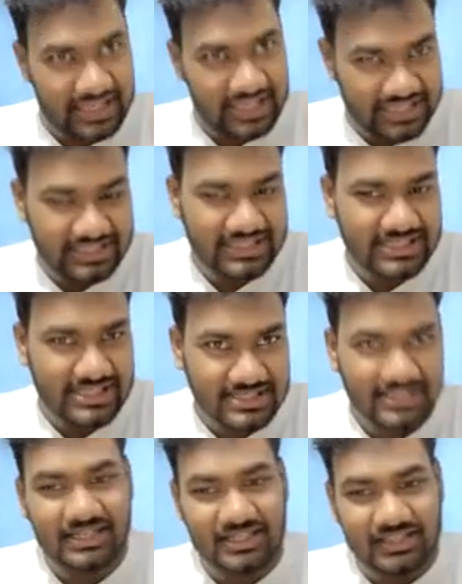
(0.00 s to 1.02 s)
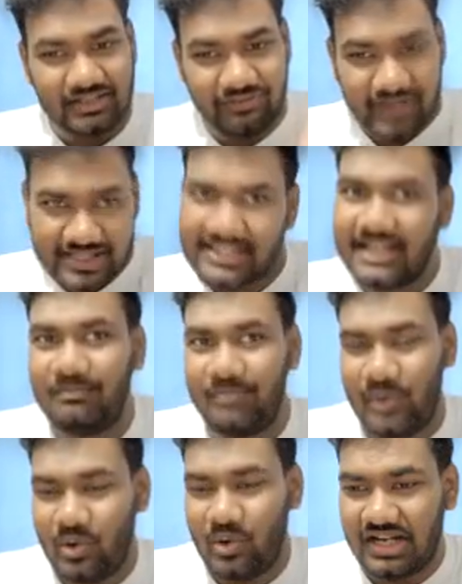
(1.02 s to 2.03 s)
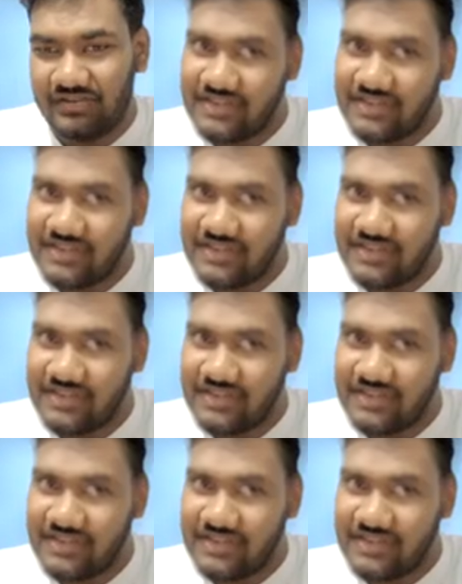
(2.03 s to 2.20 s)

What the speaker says: In this, the first component,